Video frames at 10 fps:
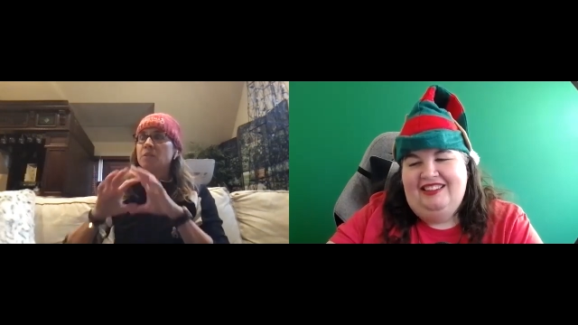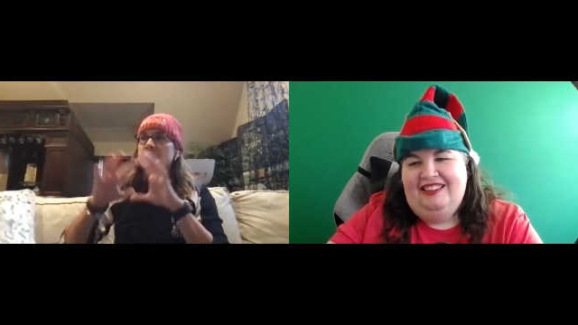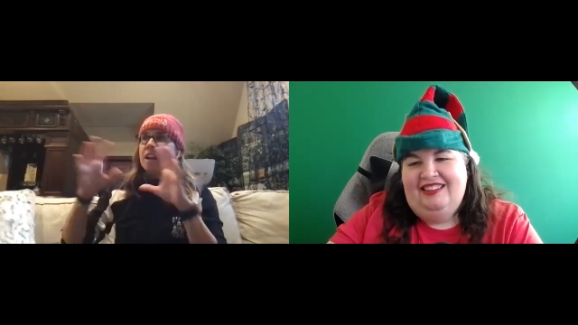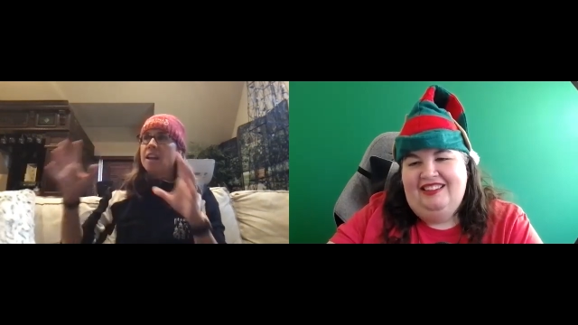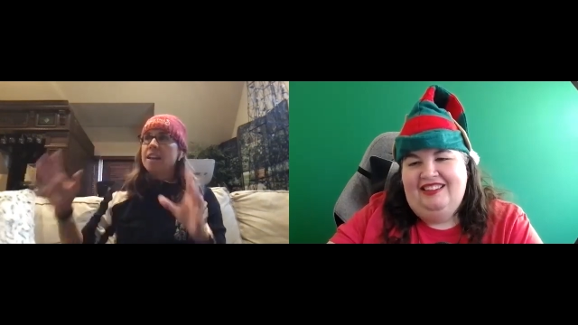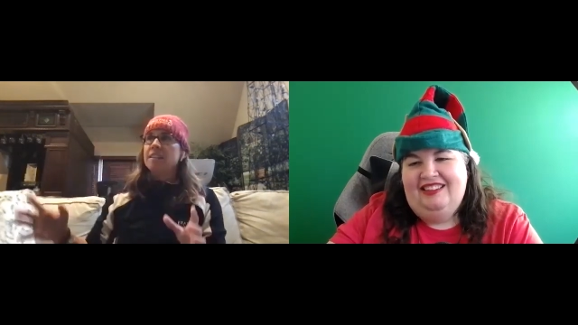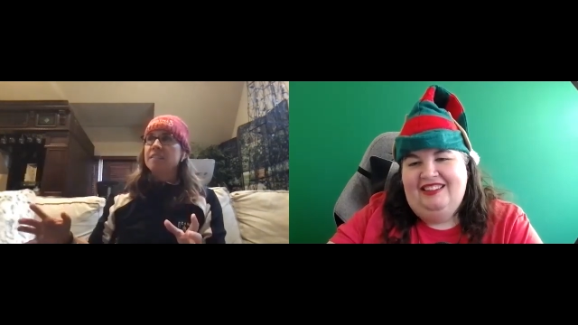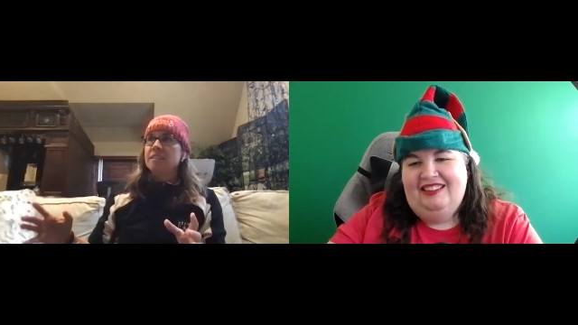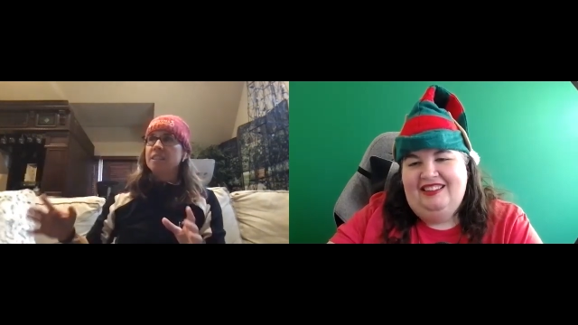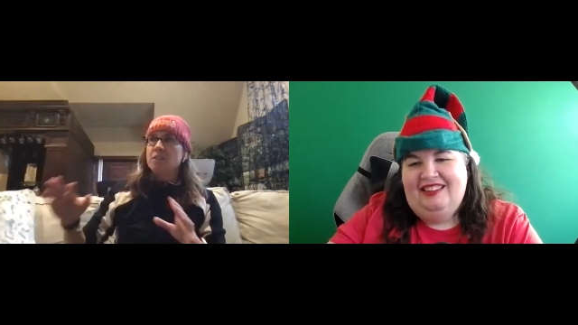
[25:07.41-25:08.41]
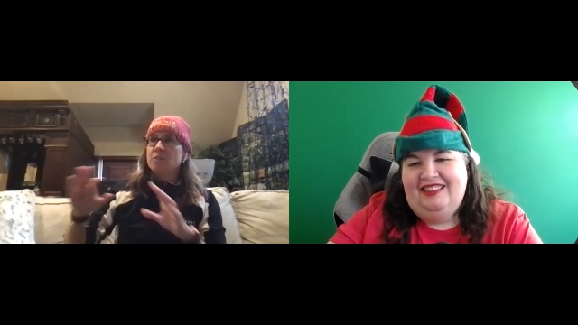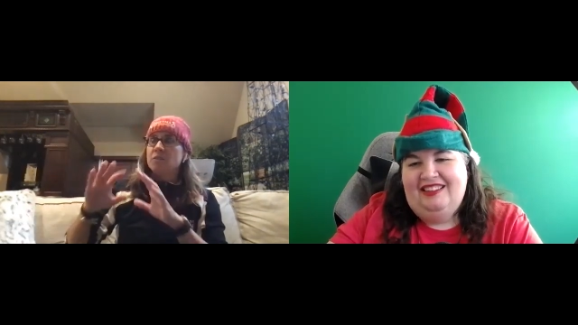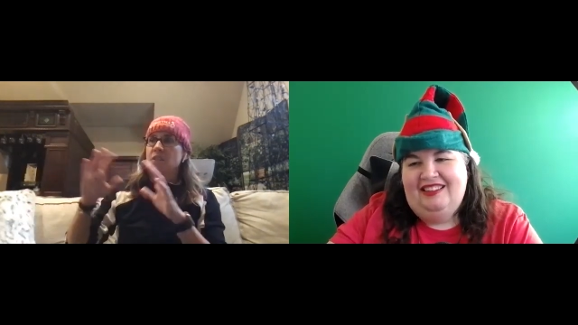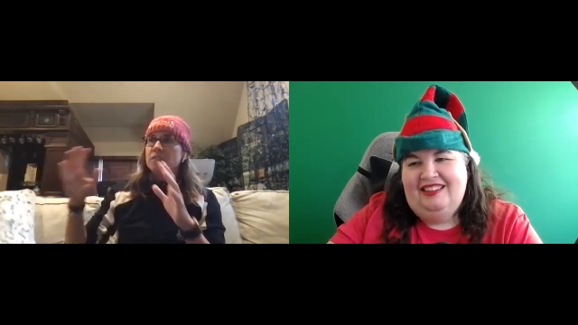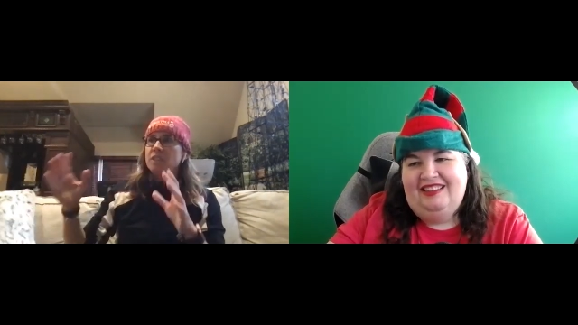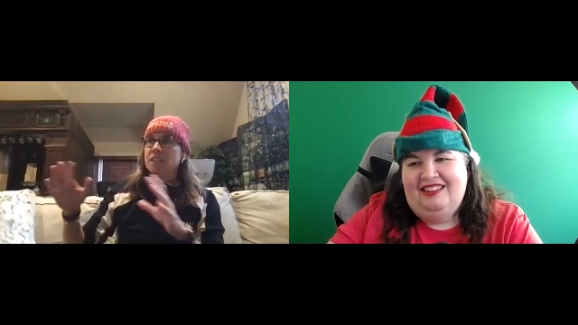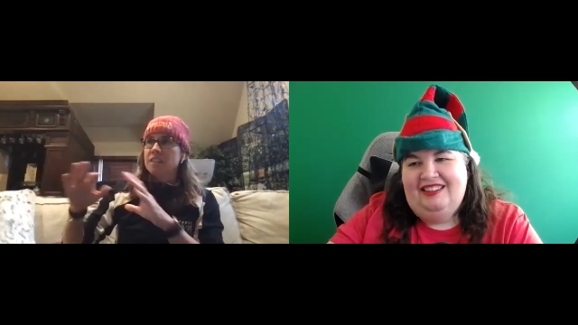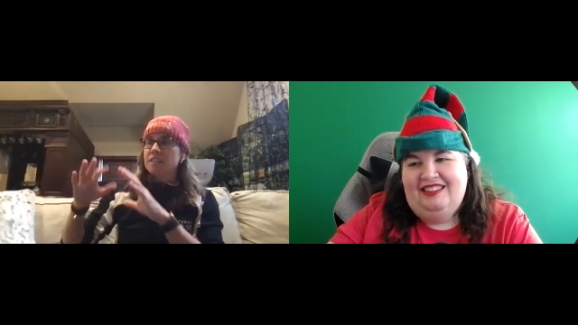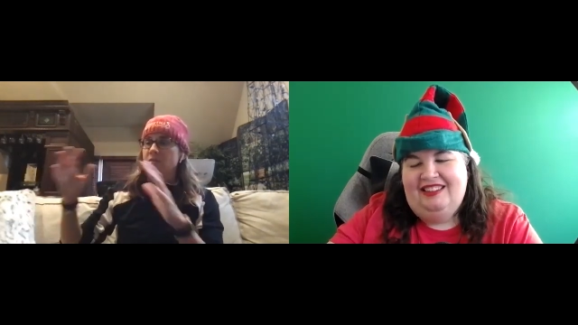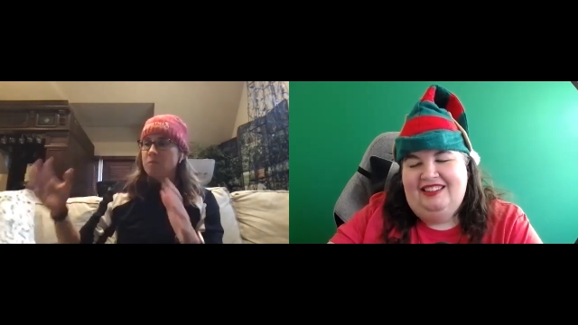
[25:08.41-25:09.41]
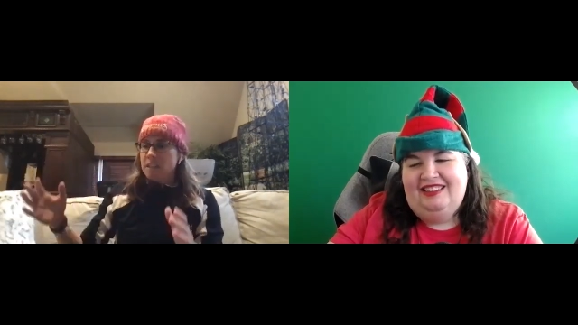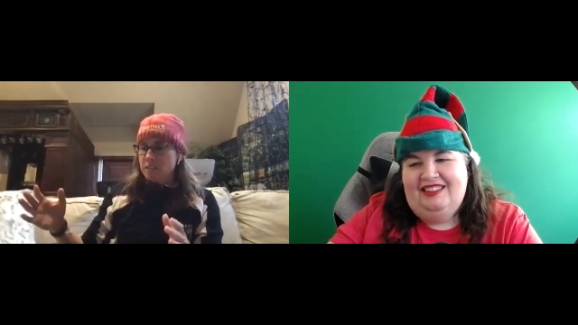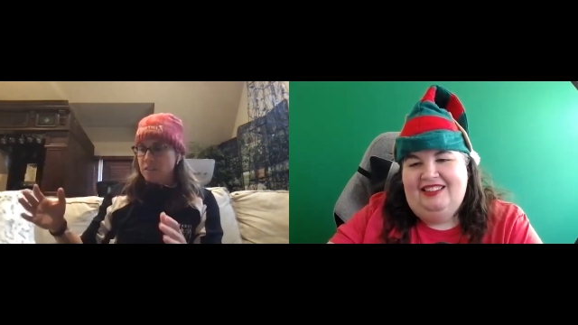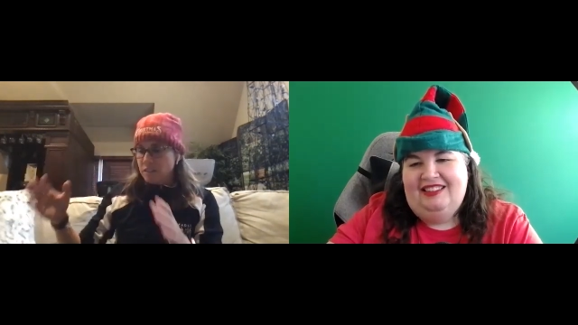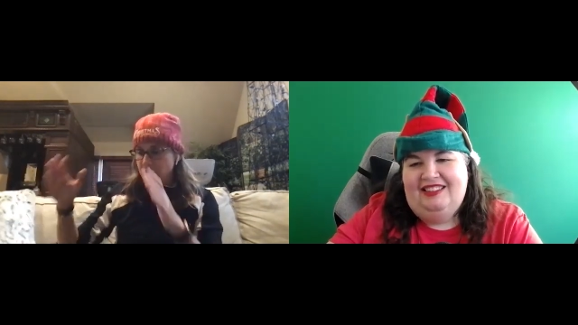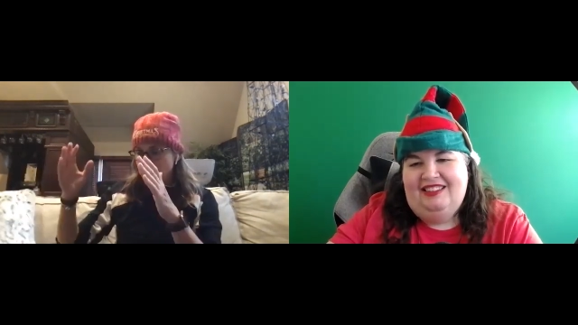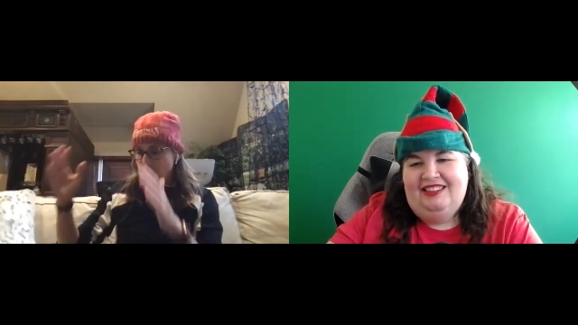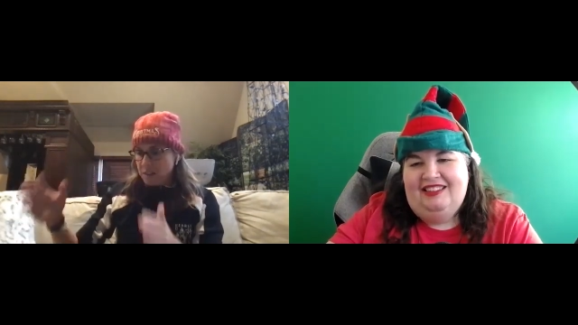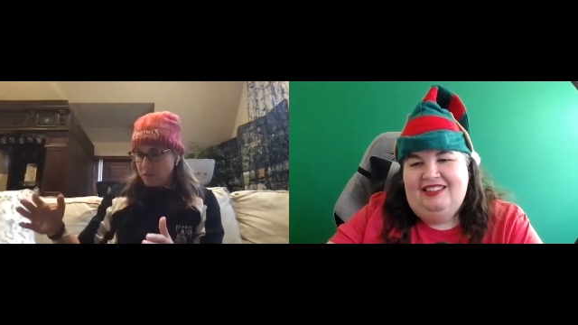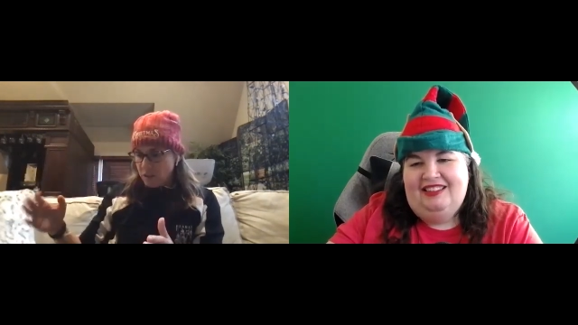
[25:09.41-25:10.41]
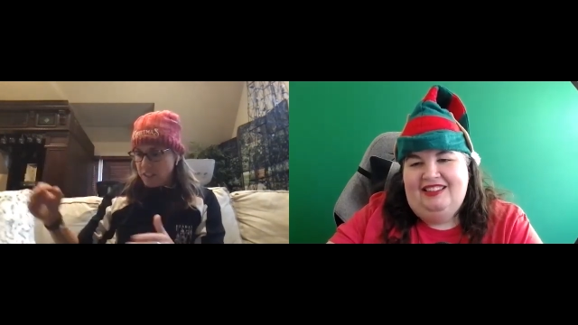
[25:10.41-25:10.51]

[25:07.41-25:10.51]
Speaker 1: when outside you know there's like a rest uh,